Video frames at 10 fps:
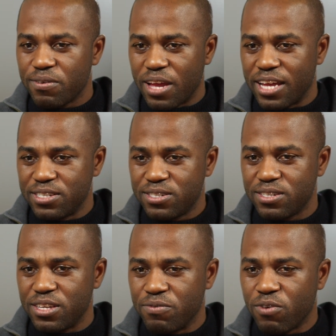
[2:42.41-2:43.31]

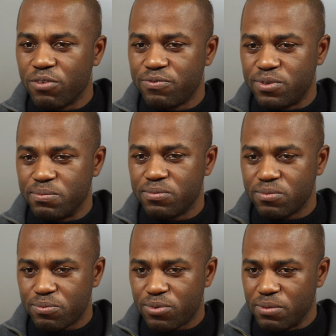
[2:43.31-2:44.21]
has evolved from
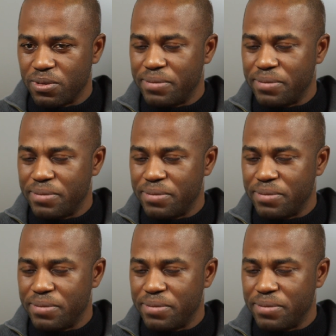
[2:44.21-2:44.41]
probably